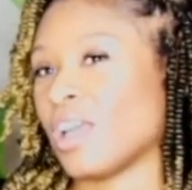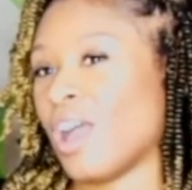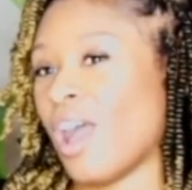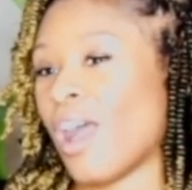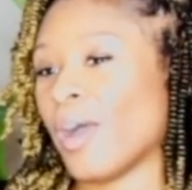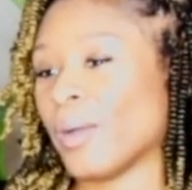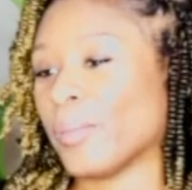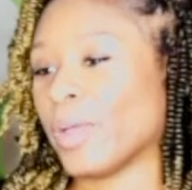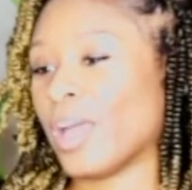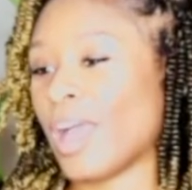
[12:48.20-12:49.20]

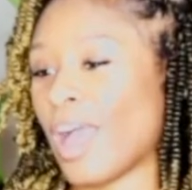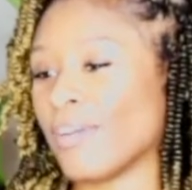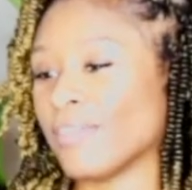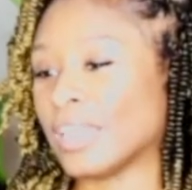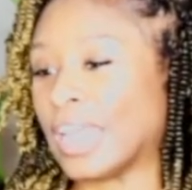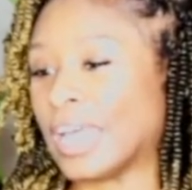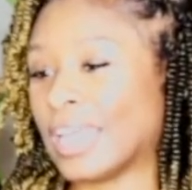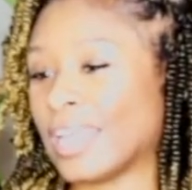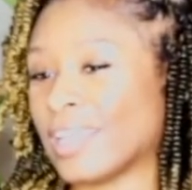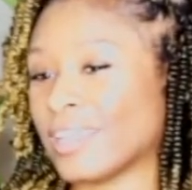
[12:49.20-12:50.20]
I feel
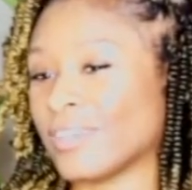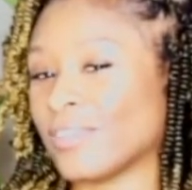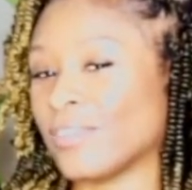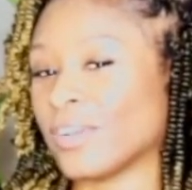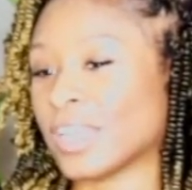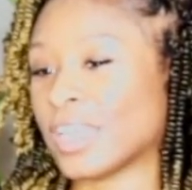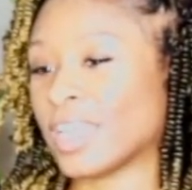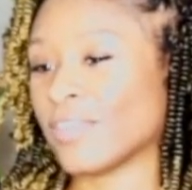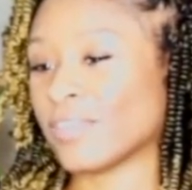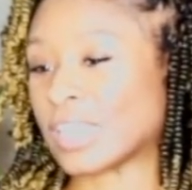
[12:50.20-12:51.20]
like
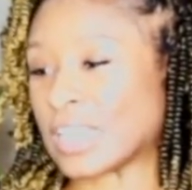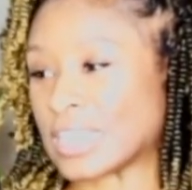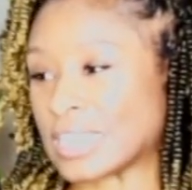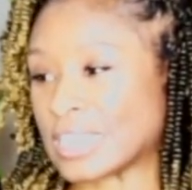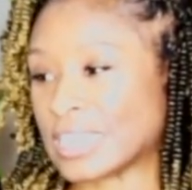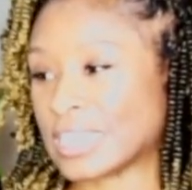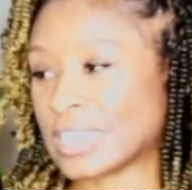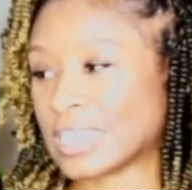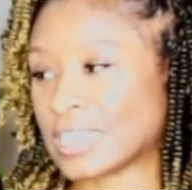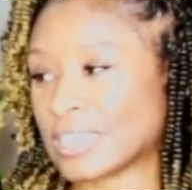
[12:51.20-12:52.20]
forgiveness,
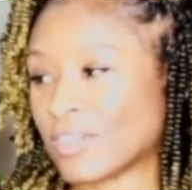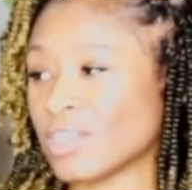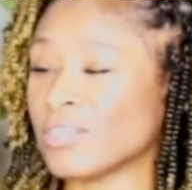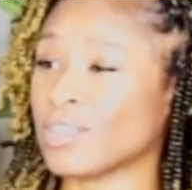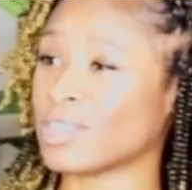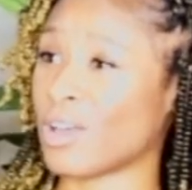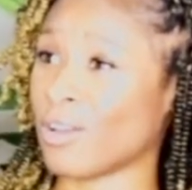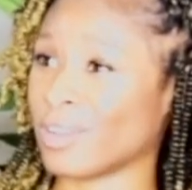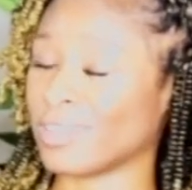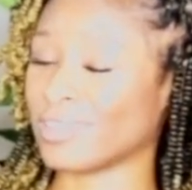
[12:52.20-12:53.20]
first of all, is
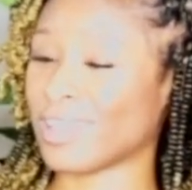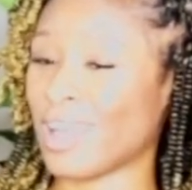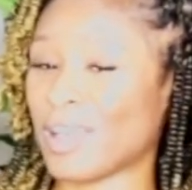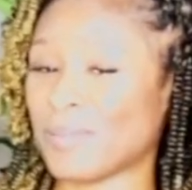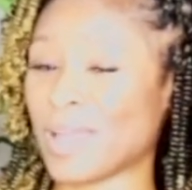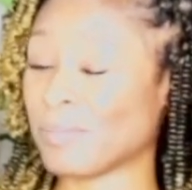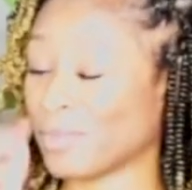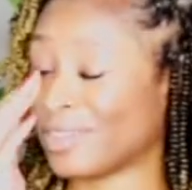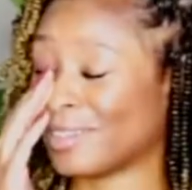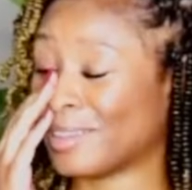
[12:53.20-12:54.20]
hard. I'm
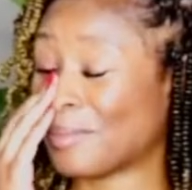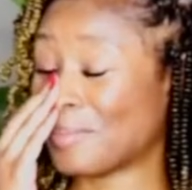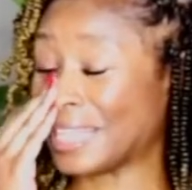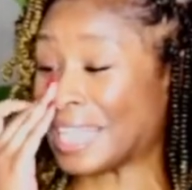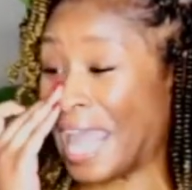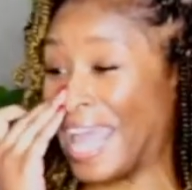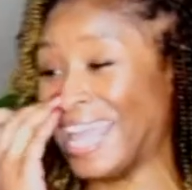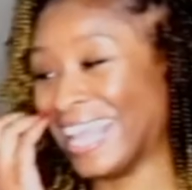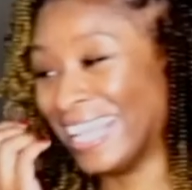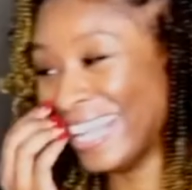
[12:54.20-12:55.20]
going to admit
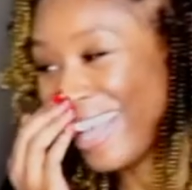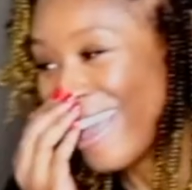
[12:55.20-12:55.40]
that.